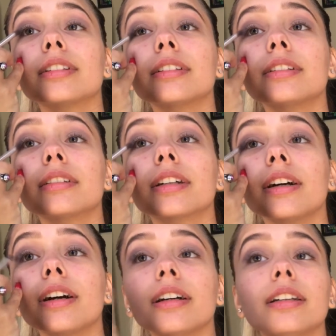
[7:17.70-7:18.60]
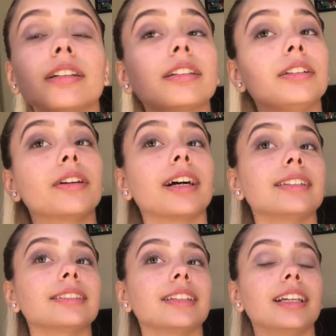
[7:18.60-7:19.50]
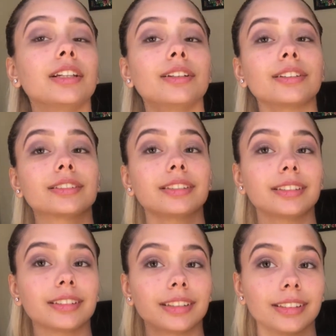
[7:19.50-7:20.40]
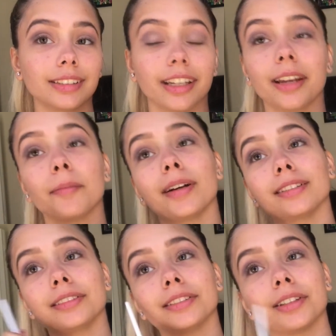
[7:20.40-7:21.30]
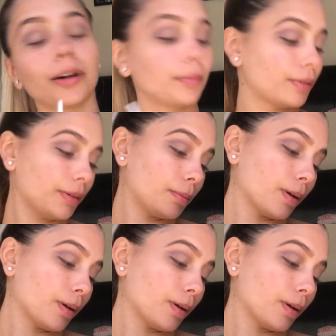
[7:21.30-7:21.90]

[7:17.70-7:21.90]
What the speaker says: oh god, you guys, it looks the same as the top one,